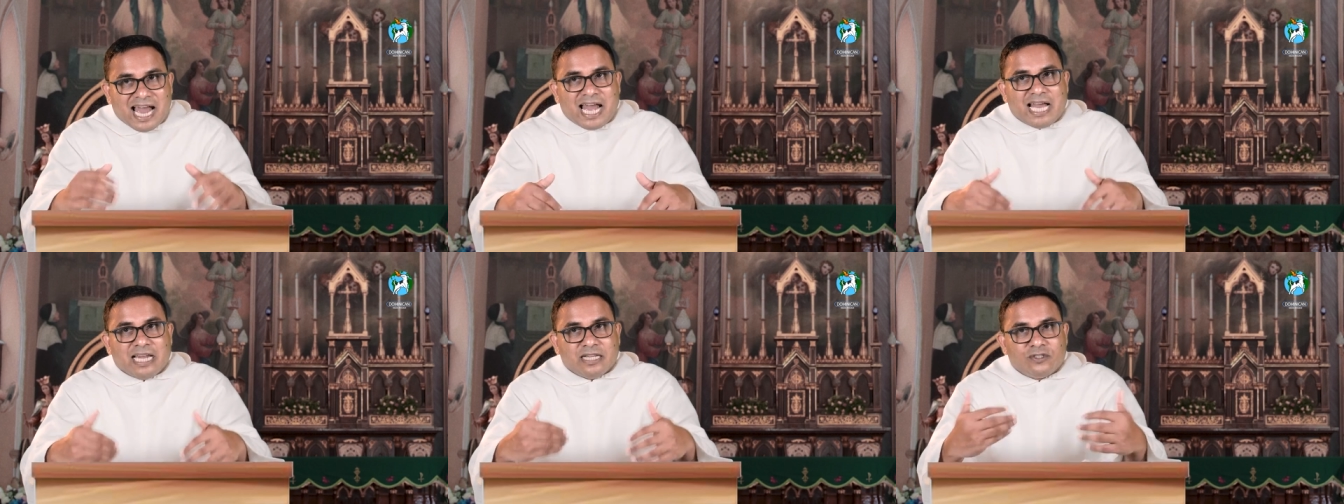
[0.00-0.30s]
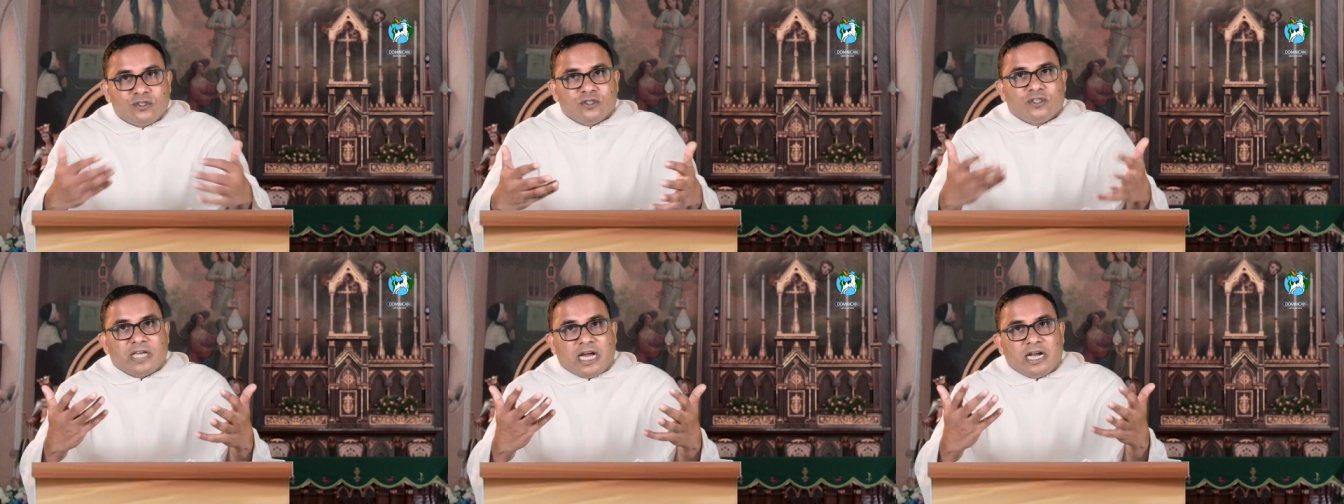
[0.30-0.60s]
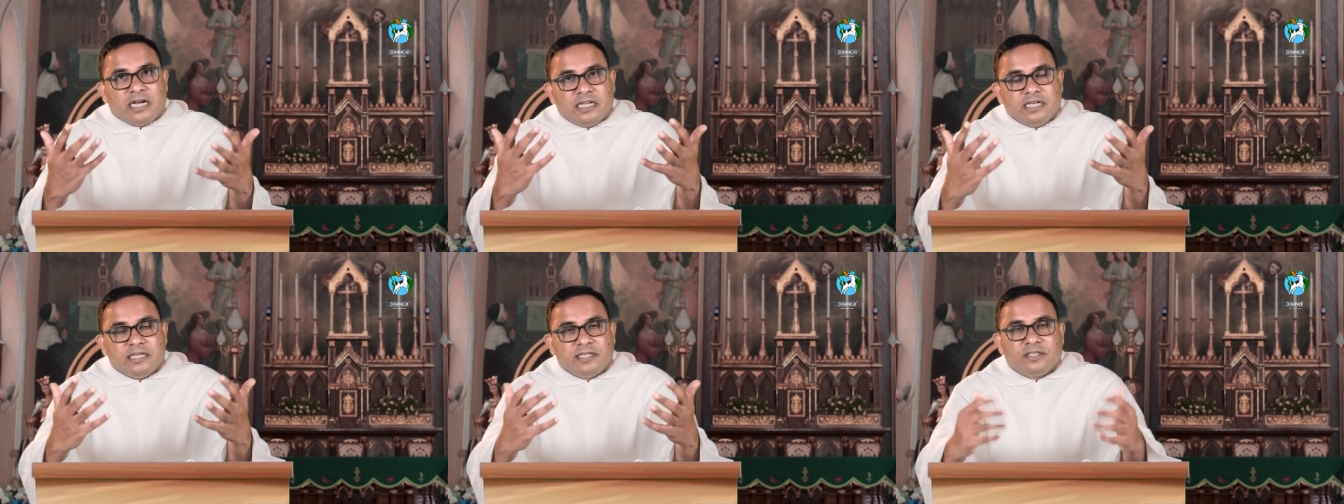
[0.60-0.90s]
and
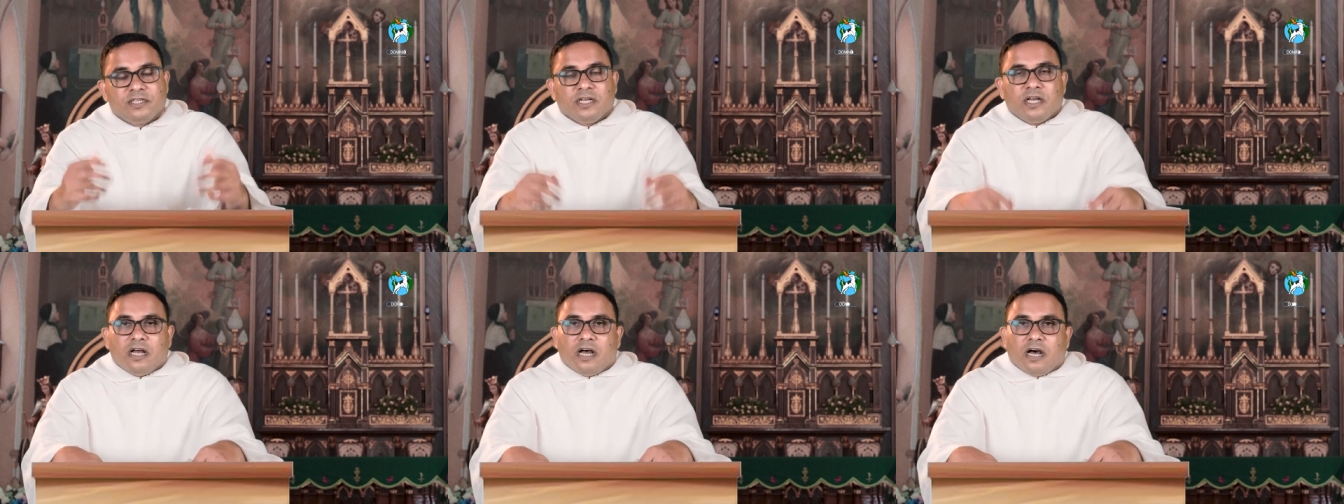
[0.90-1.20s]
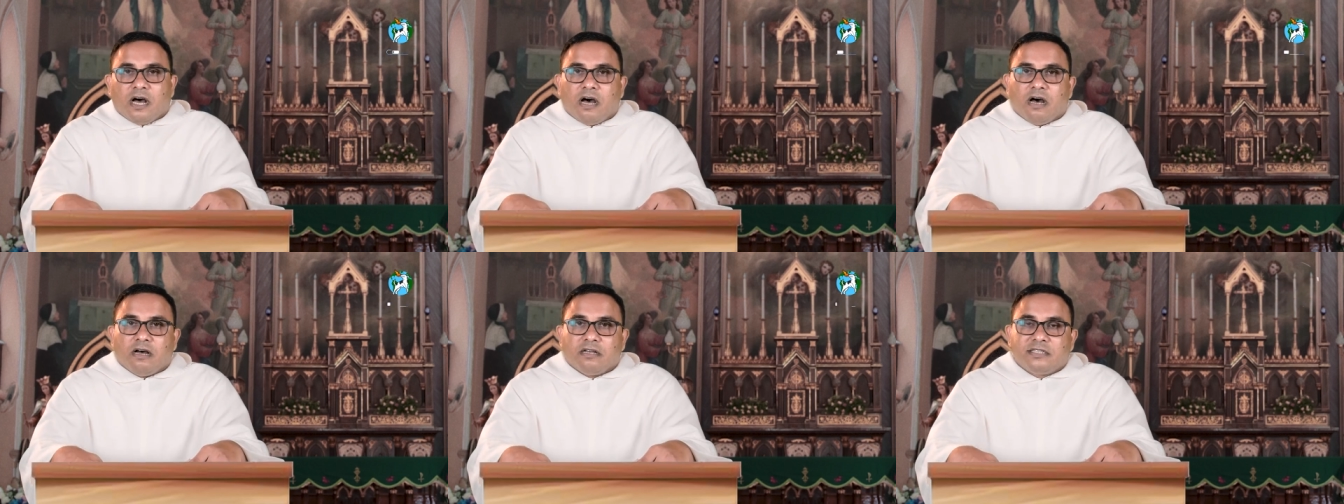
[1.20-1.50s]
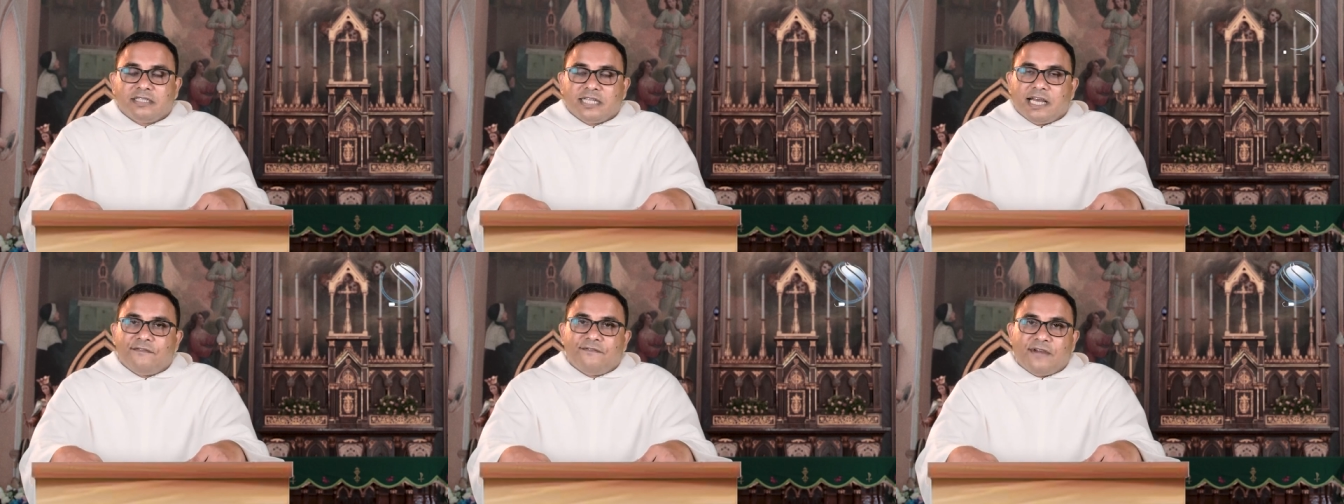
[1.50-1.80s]
society's
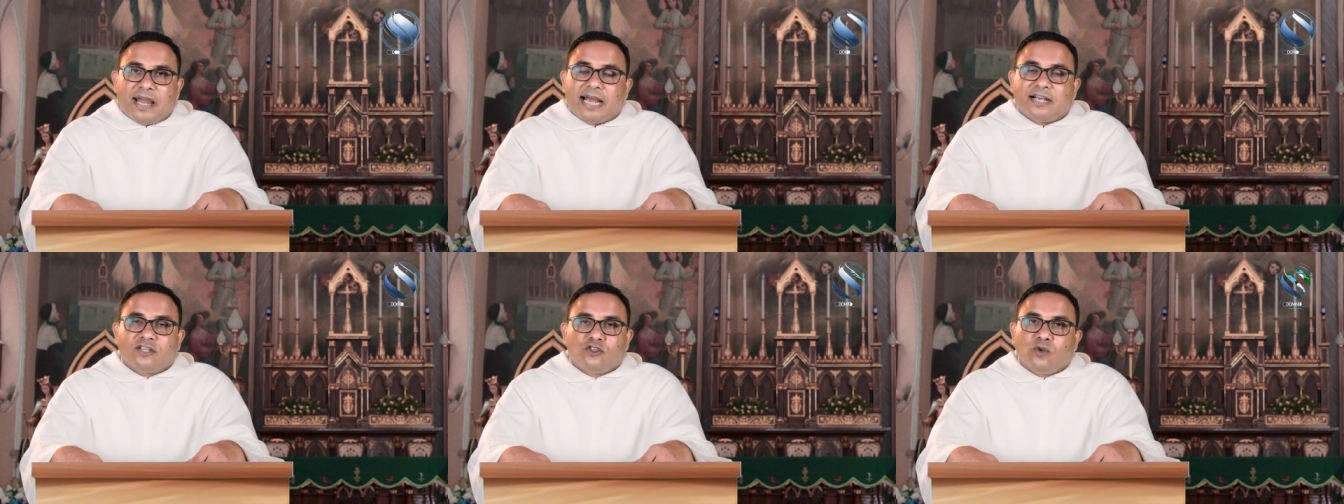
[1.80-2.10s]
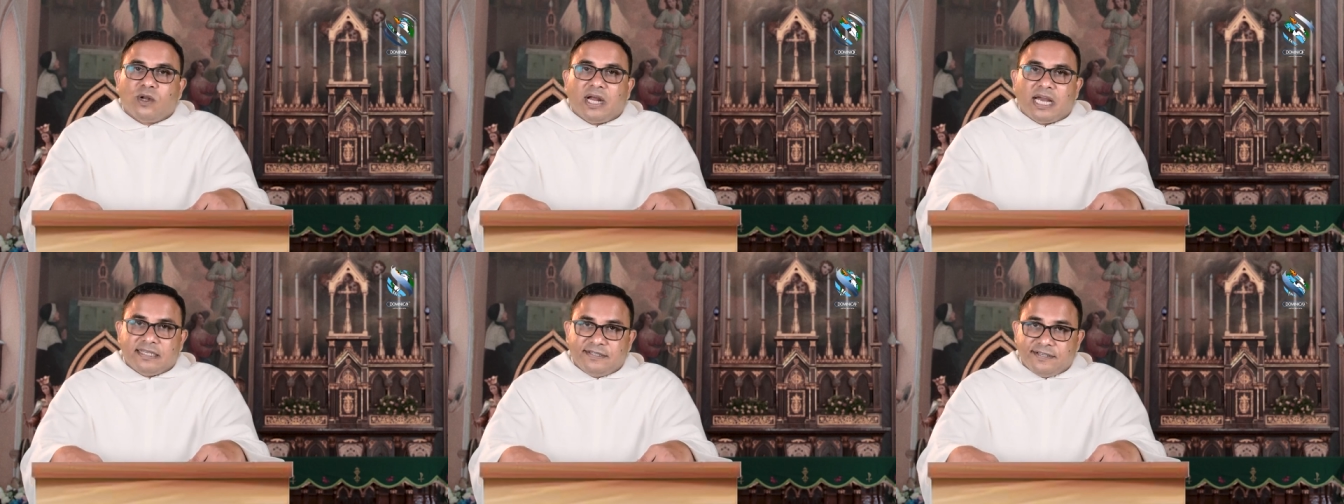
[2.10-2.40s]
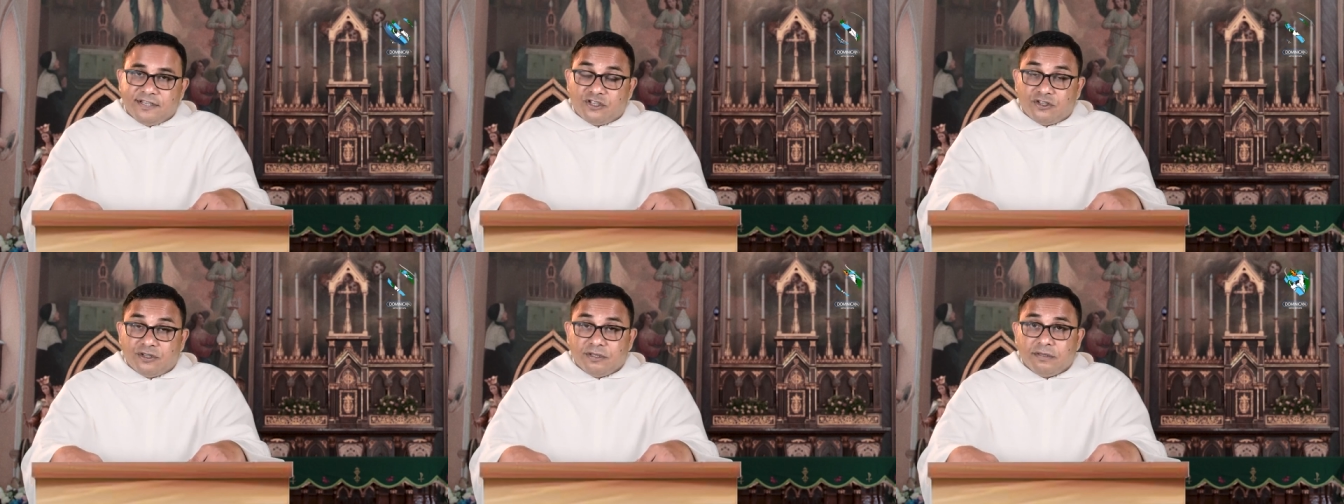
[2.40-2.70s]
uh,
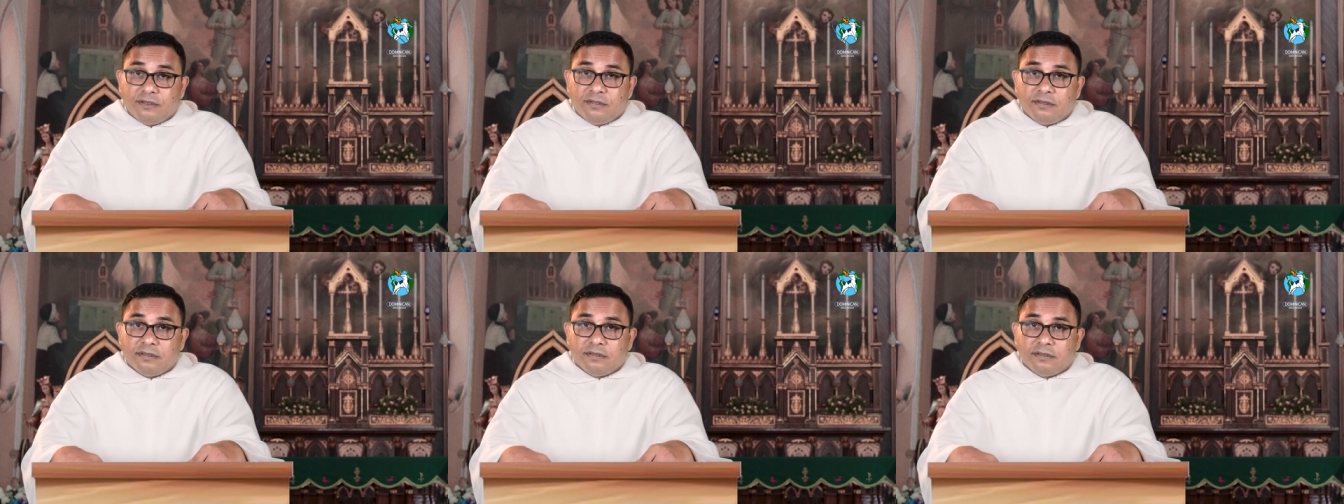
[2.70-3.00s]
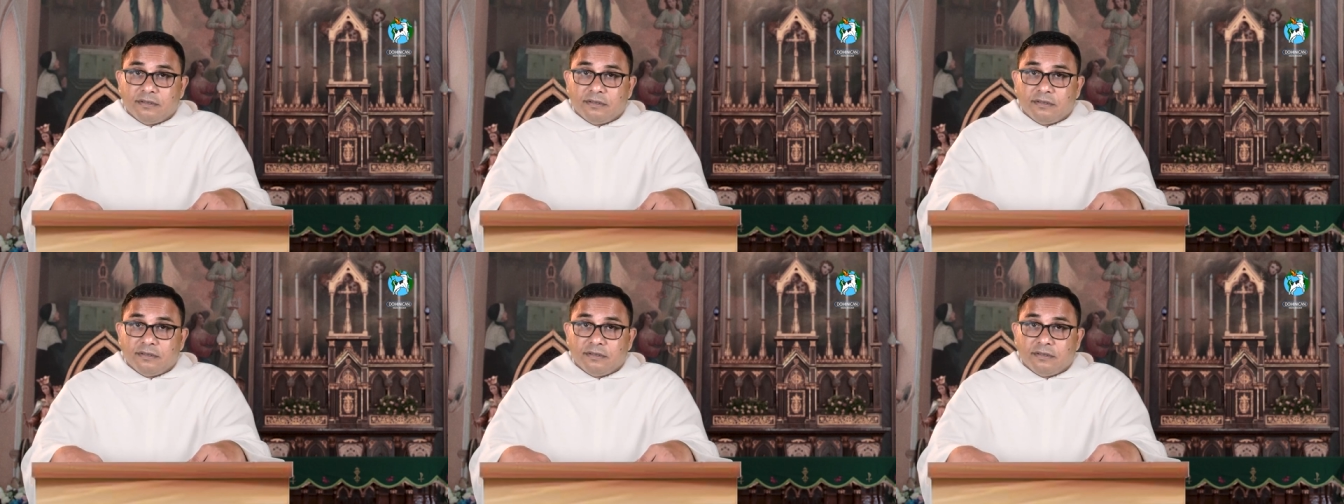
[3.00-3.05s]
self-actualization.